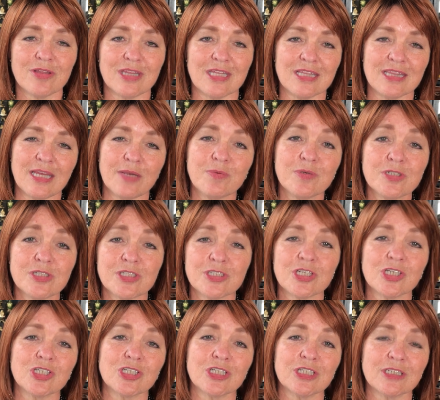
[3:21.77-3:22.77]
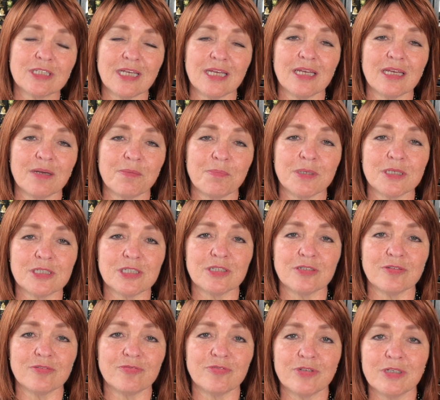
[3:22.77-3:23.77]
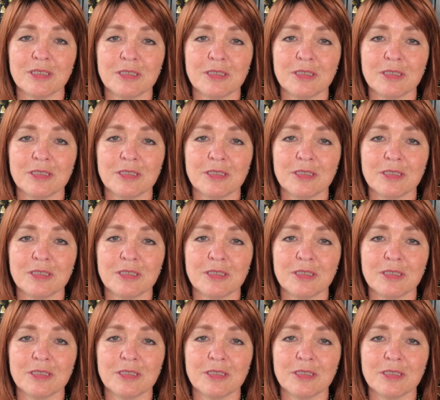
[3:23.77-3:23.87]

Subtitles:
then they will start looking at a bunch of